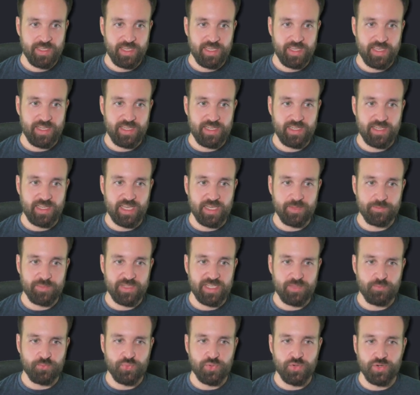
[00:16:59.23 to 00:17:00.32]
And in
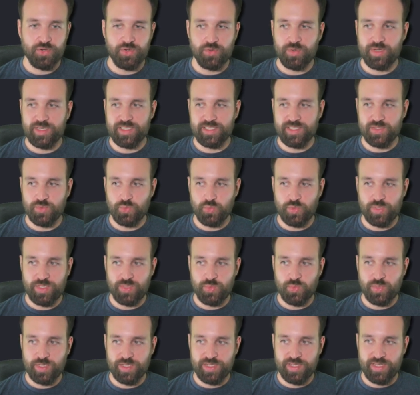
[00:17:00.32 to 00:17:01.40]
update progress, we
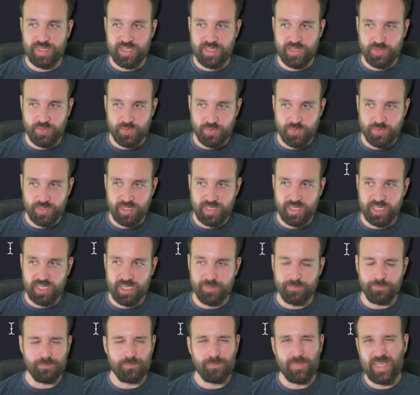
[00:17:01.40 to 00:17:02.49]
want to now
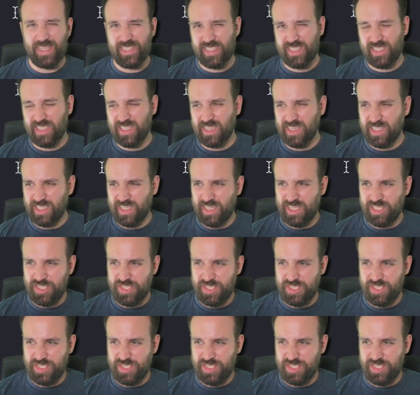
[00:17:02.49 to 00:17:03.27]
um, basically